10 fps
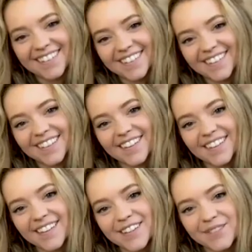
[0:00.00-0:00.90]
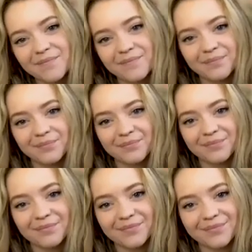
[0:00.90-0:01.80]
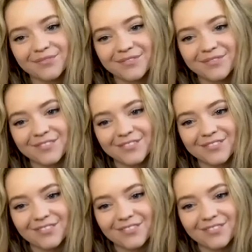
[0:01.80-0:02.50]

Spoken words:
No words are spoken by the person on screen.